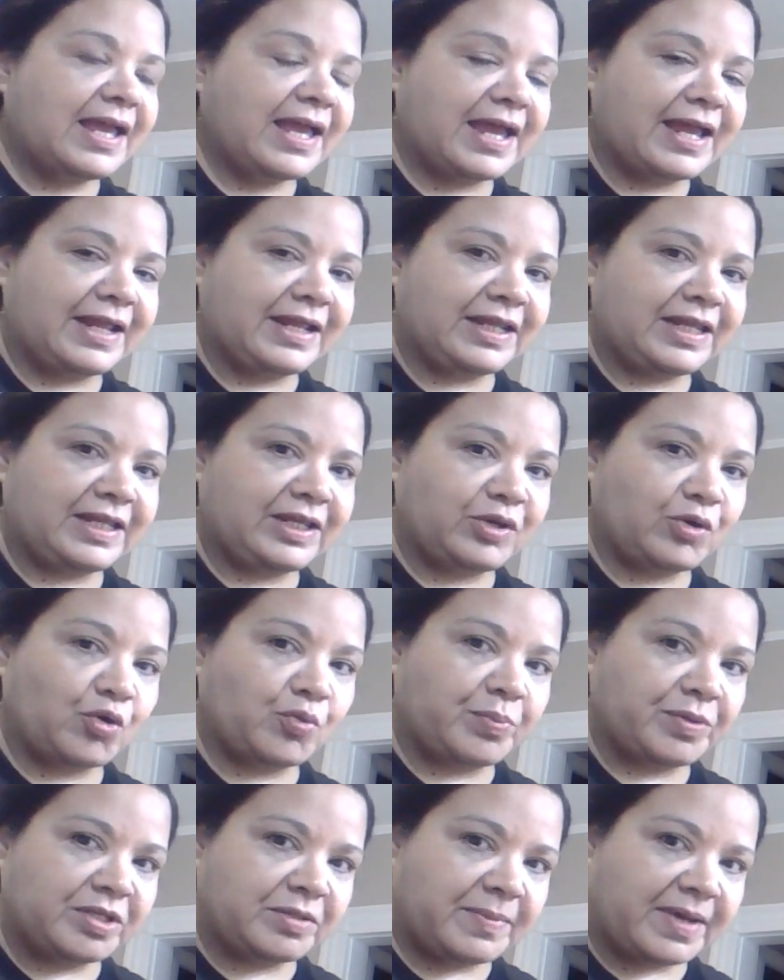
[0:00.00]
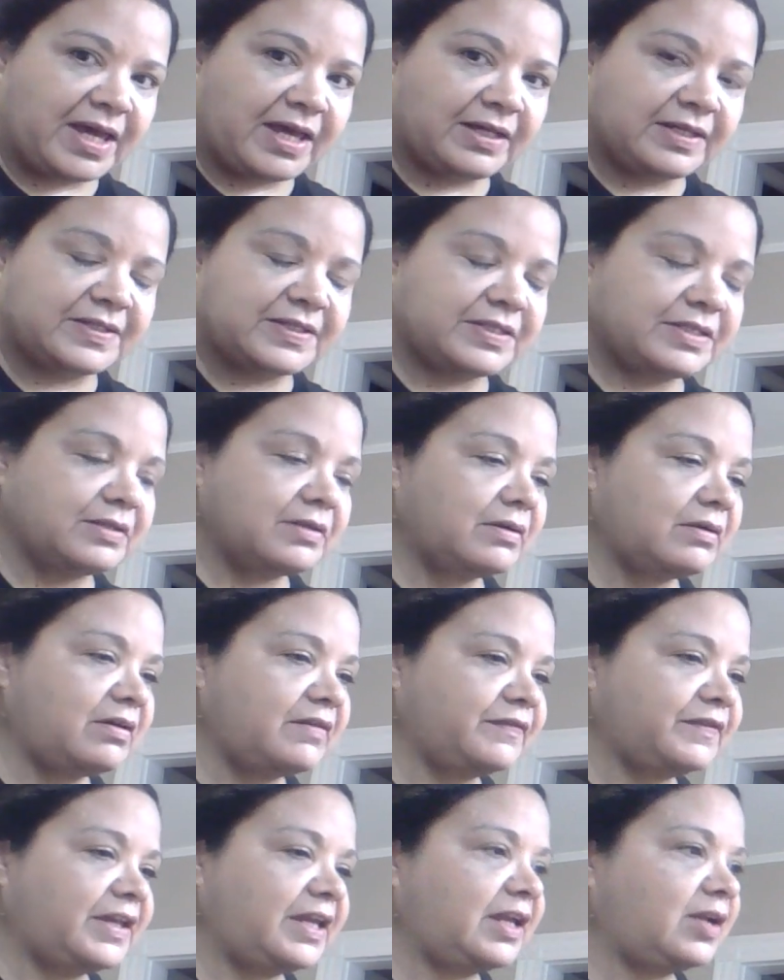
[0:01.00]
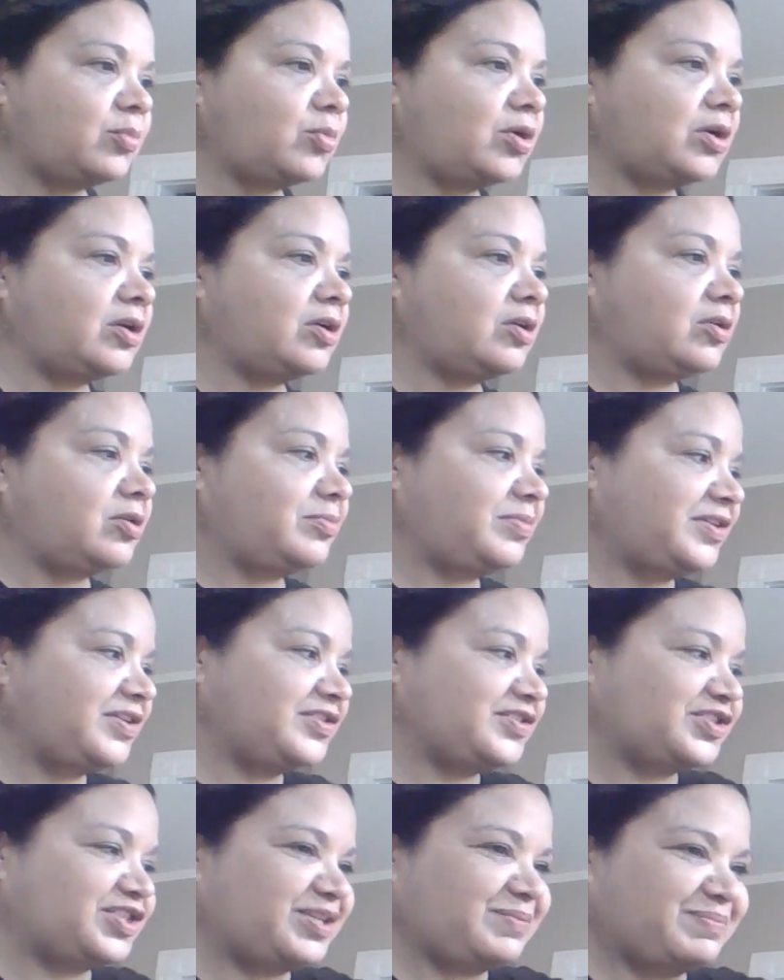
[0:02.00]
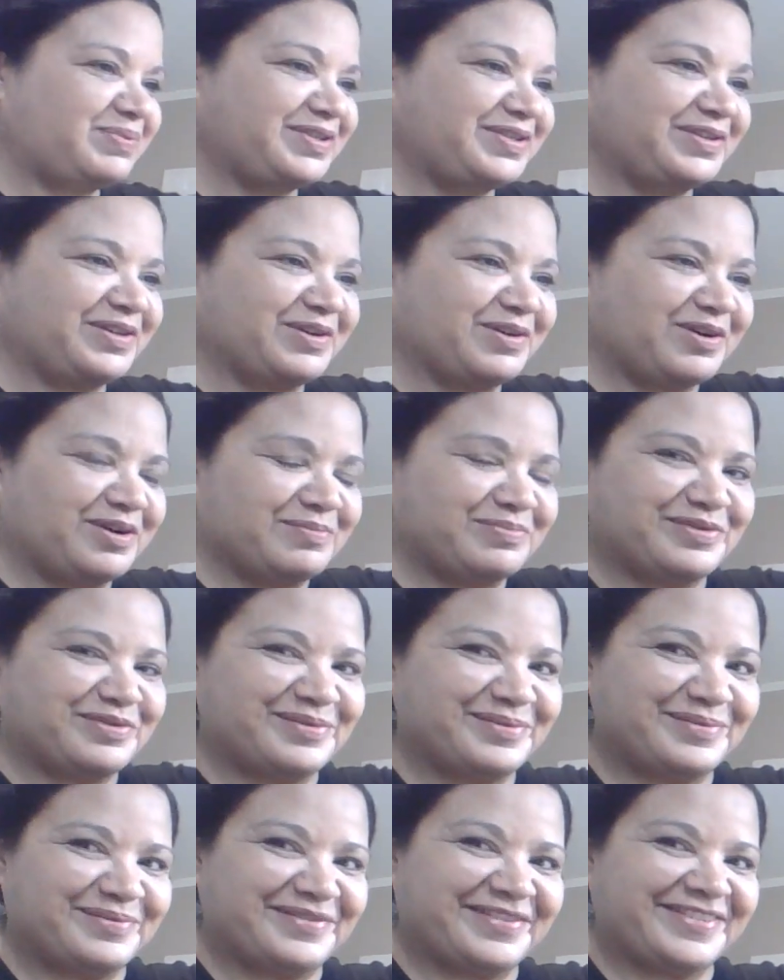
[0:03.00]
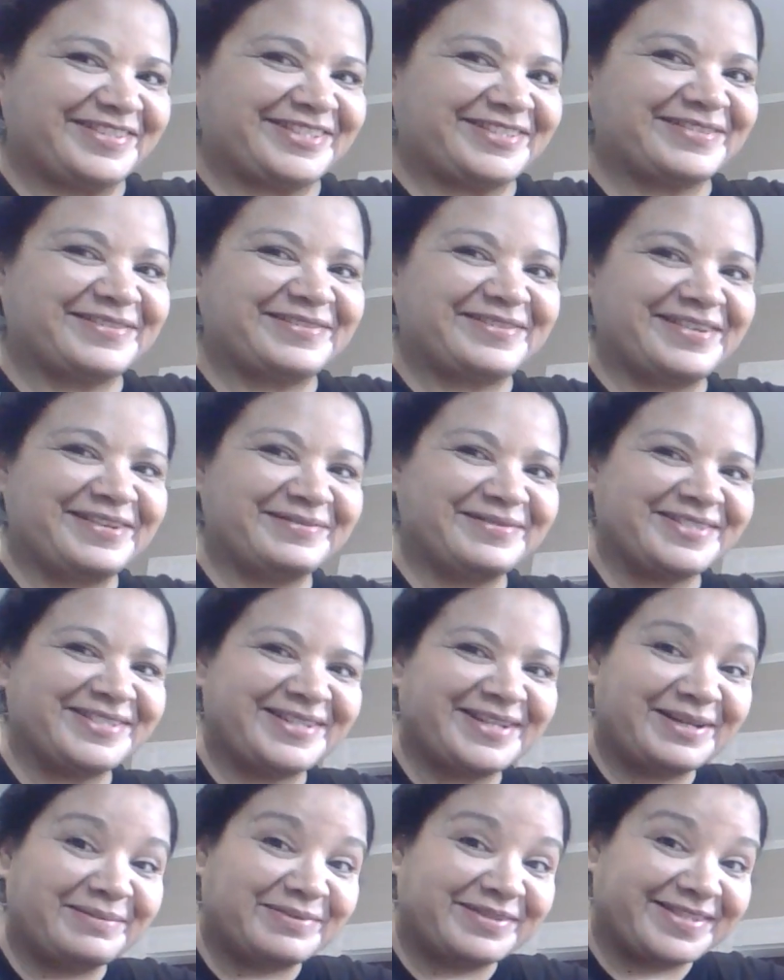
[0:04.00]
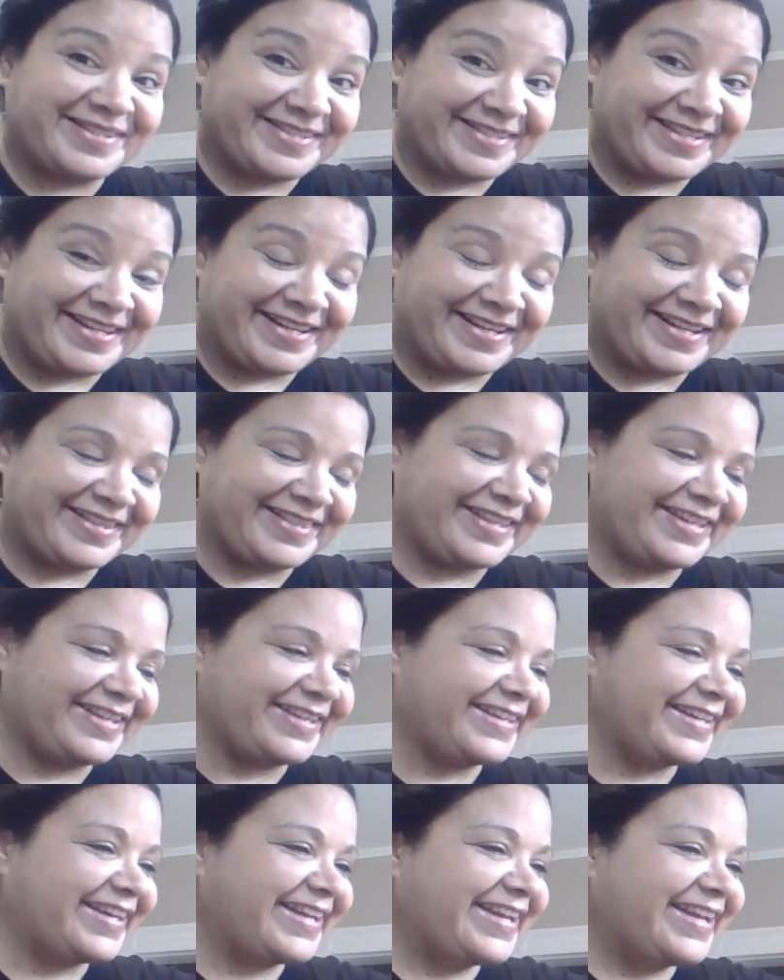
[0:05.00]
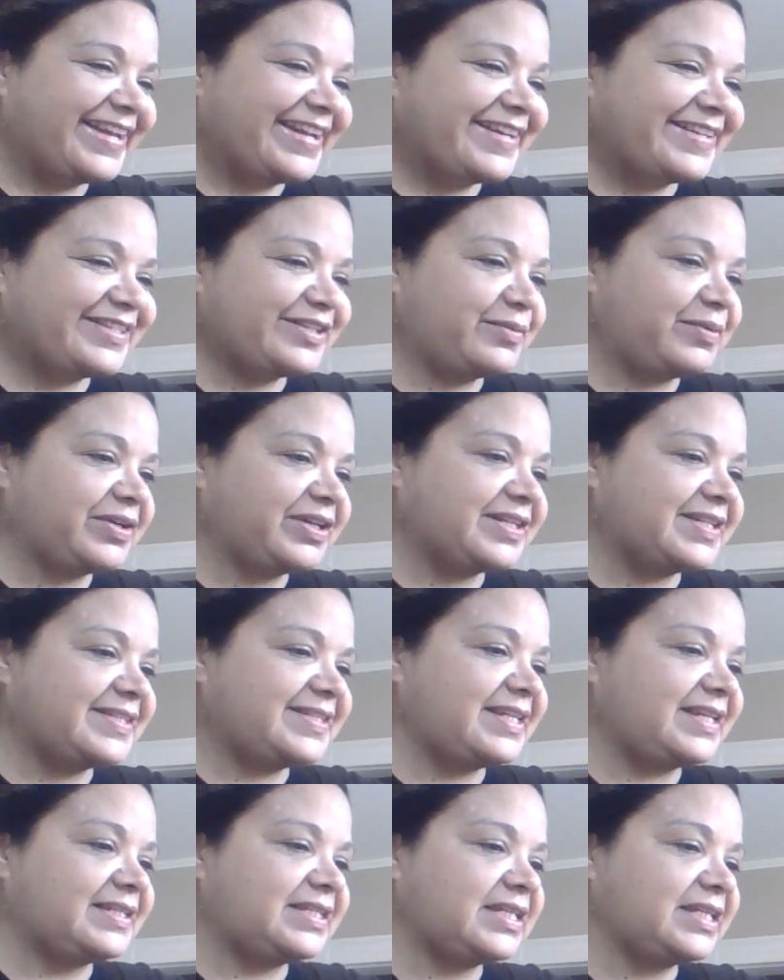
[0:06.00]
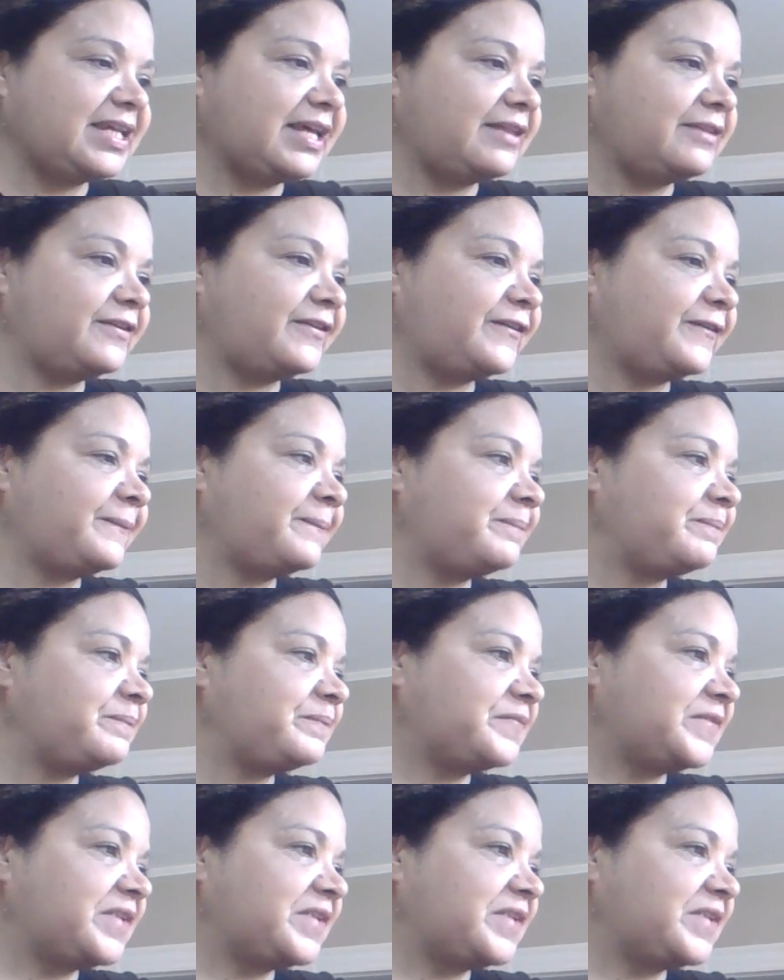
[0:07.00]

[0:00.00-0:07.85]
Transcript: I opened the box off camera, but she put a cardboard over it, so I wasn't able to see anything. So we're going to see it together.